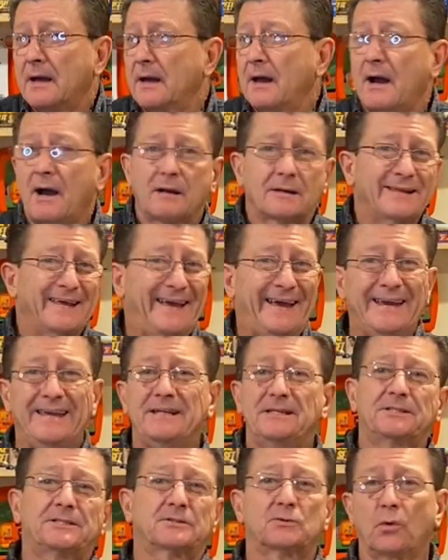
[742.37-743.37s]
hardly any
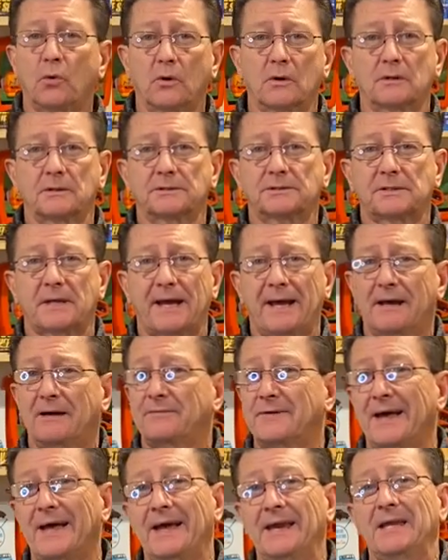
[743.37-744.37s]
stores have
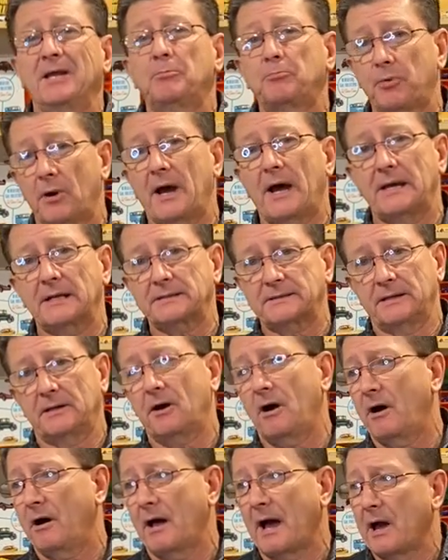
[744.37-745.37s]
any product at
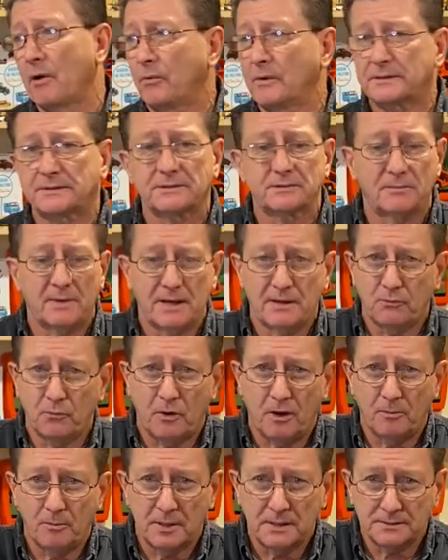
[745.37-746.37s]
all. I went to my
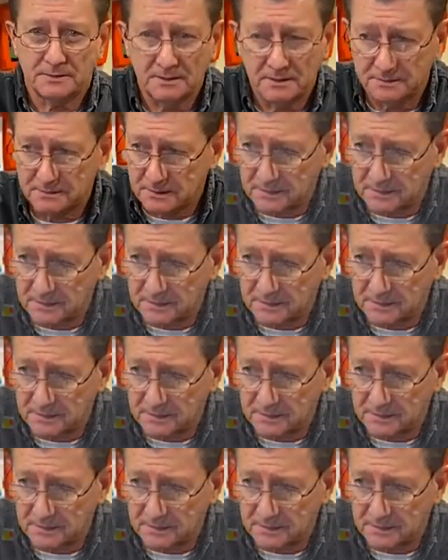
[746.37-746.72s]
Walmart the other